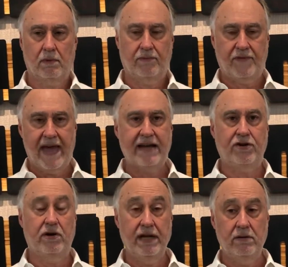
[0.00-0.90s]

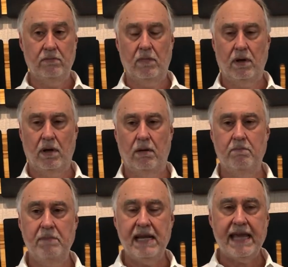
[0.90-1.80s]
factor in
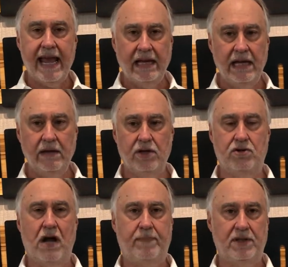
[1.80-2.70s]
mitigating the
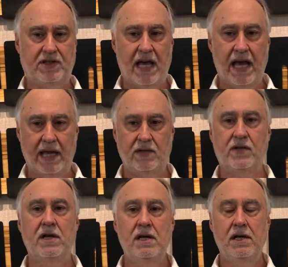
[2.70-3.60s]
droplet size,
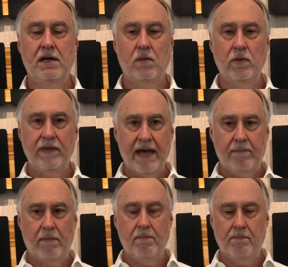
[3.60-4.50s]
when that
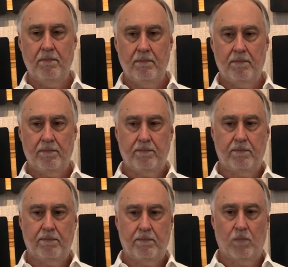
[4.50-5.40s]

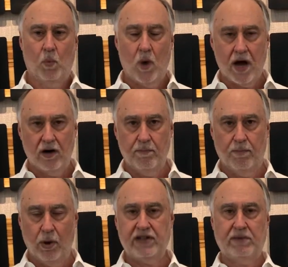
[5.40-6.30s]
water
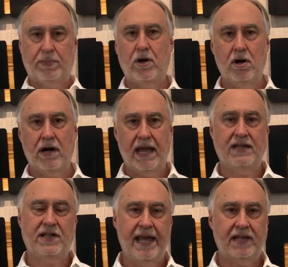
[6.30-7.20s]
breaks apart
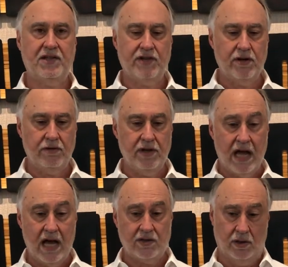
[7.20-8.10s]
as it exits under the
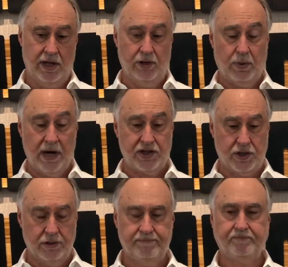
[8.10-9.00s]
nozzle under
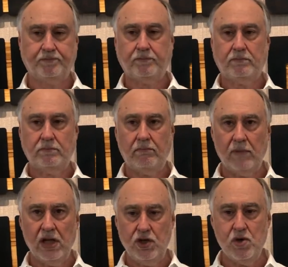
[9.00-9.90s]
pressure,
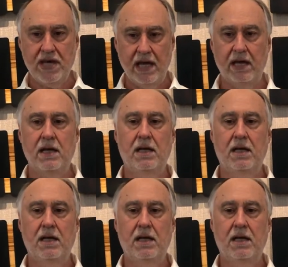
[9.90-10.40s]
you get